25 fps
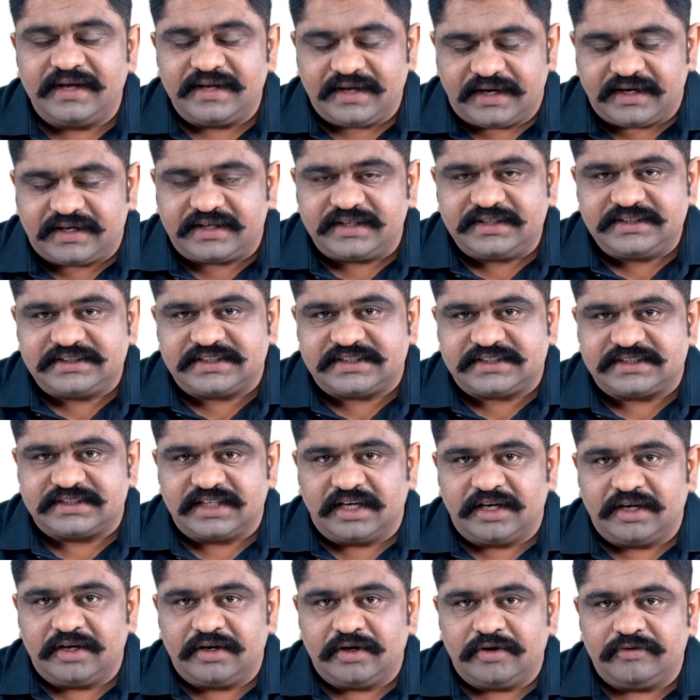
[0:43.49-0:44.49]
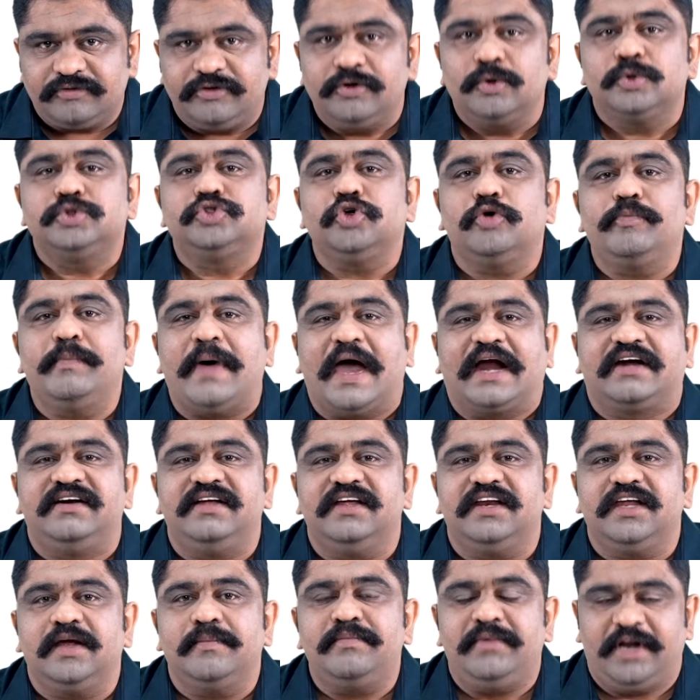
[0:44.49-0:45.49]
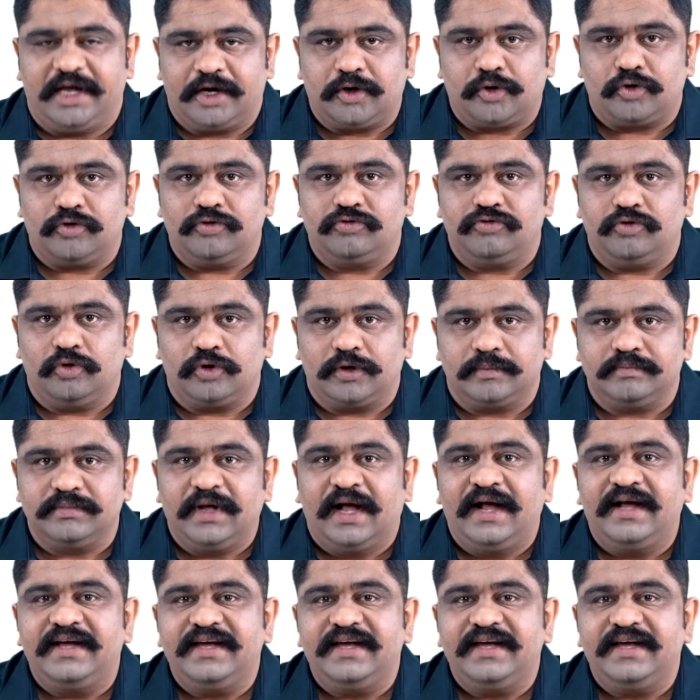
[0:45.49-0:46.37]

It is Fusobacterium necrophorum.